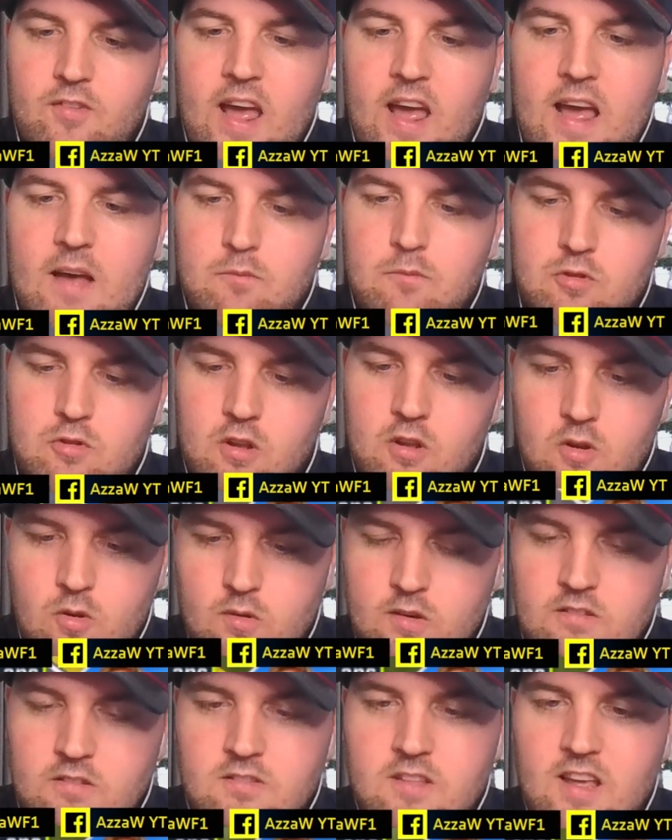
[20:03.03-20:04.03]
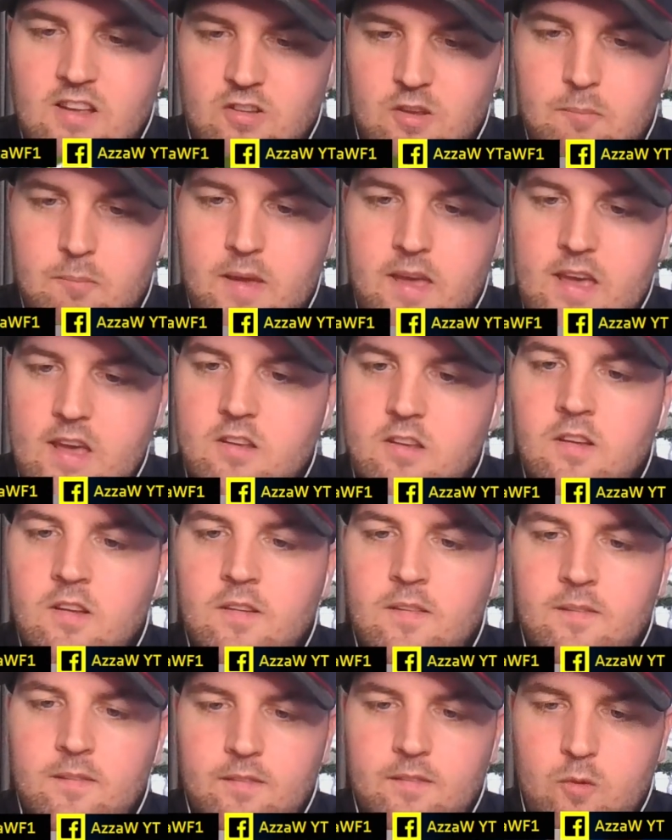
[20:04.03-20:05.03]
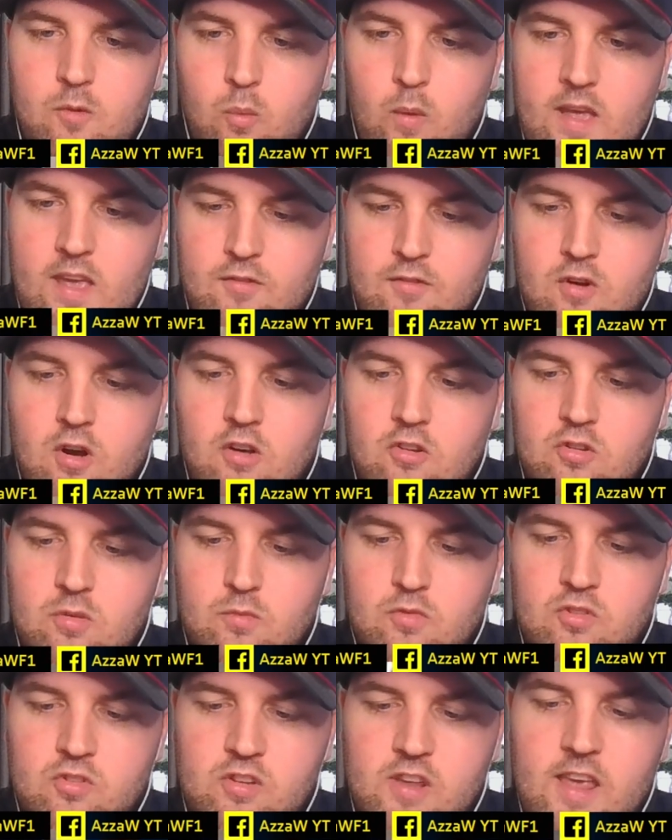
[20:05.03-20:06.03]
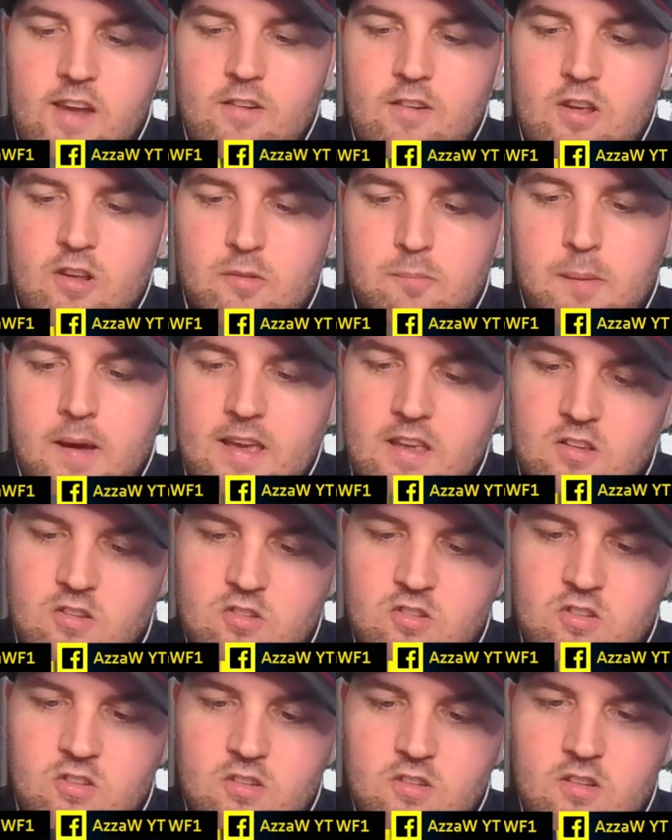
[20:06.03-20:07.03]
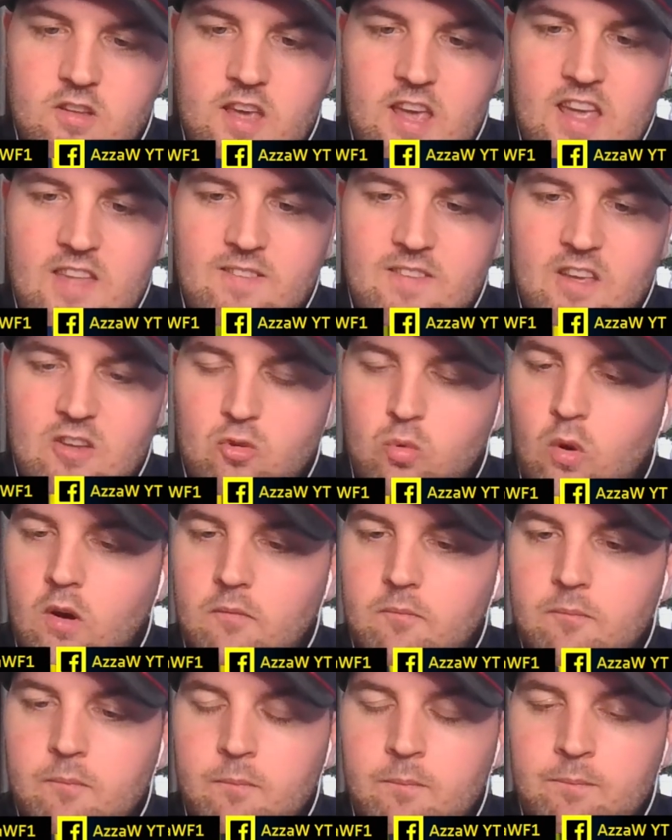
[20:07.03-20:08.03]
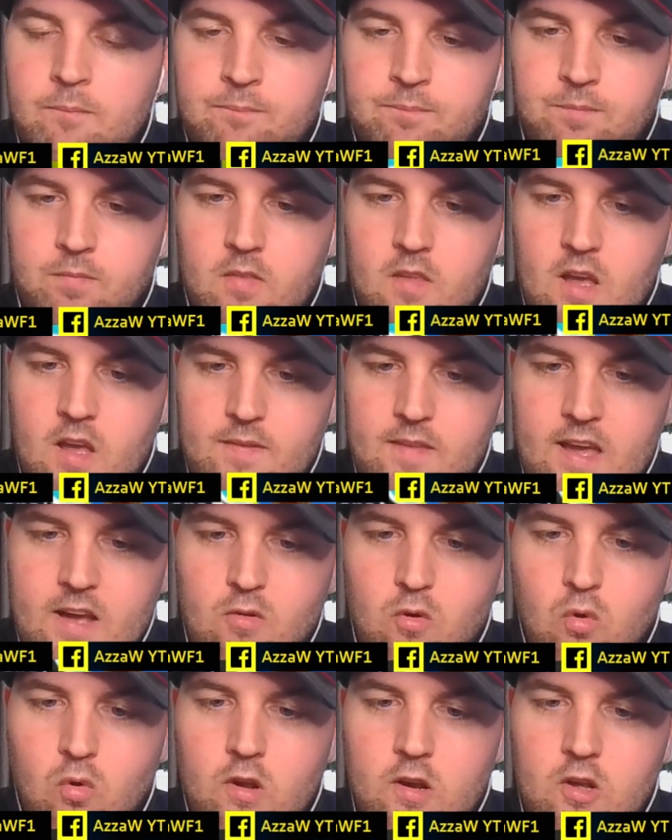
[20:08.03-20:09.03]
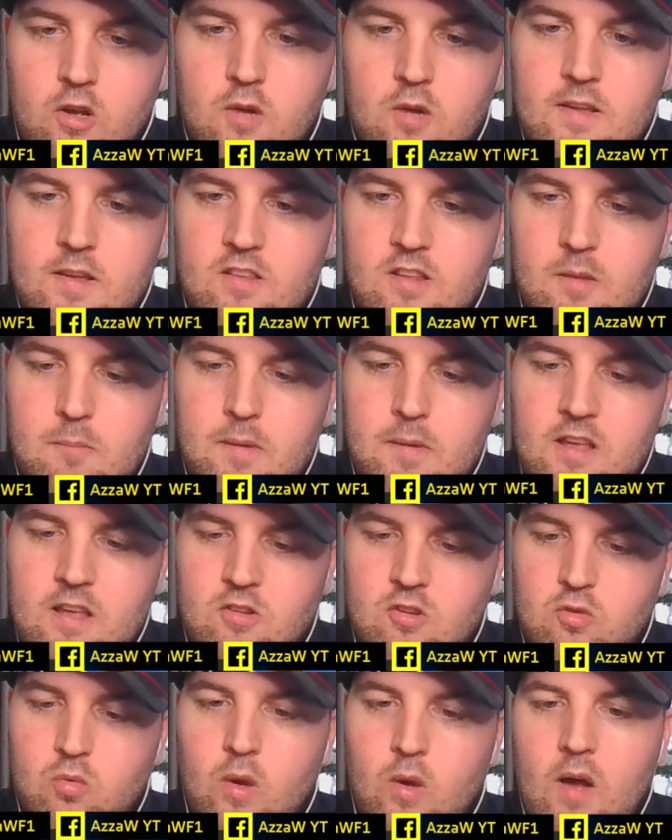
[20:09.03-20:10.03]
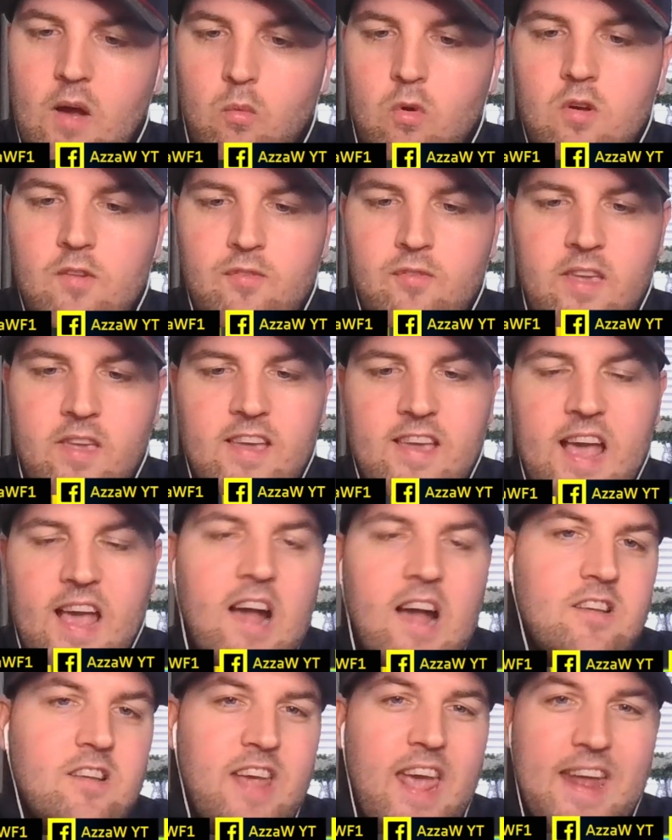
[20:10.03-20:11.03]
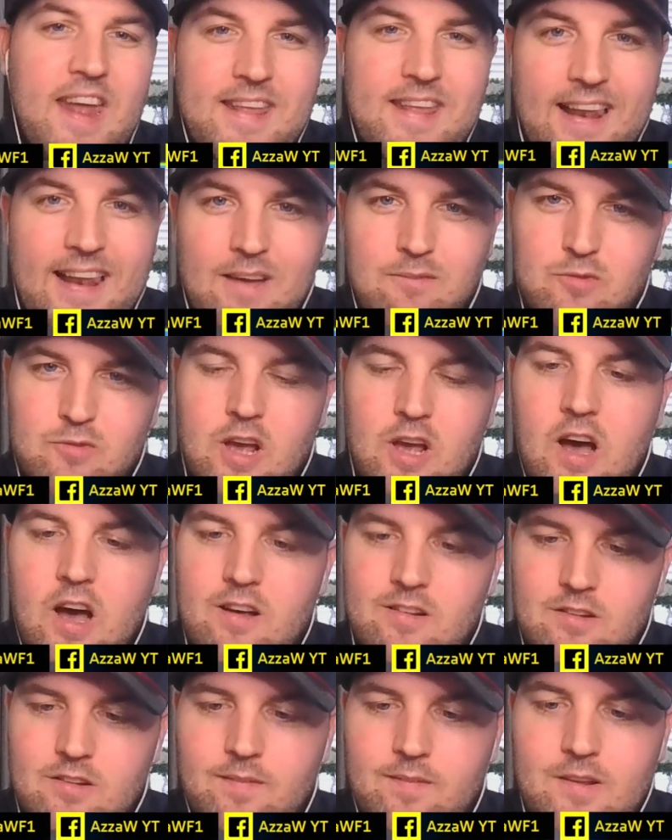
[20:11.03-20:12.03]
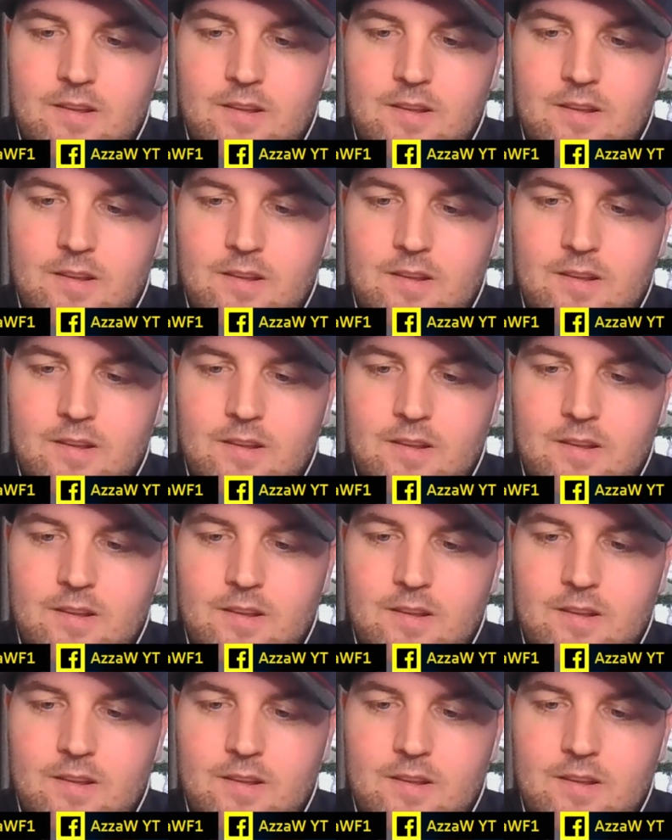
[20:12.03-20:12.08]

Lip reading: absolutely disappeared. We have got some serious pace in this one. And they're all going to come into the pits as well. I wonder if we can catch any lapped cars on this